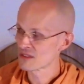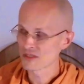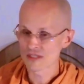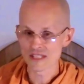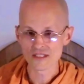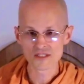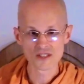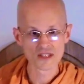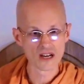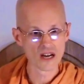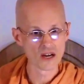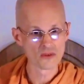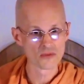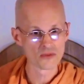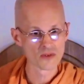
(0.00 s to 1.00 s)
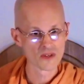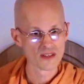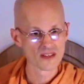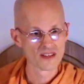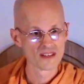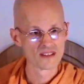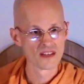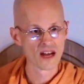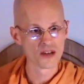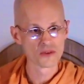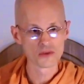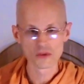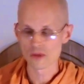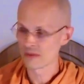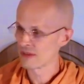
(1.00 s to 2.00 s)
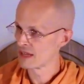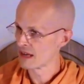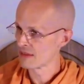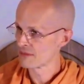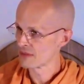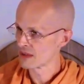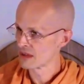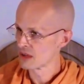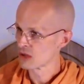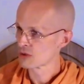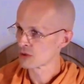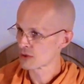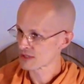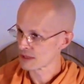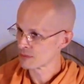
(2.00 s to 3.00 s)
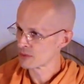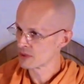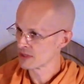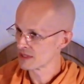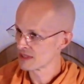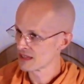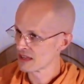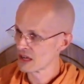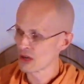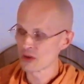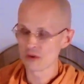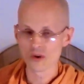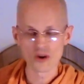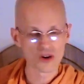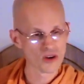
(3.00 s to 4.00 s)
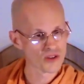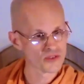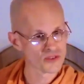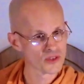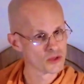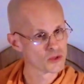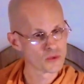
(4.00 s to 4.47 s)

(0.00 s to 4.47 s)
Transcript: teacher of non-dual Vedanta, Totapuri, who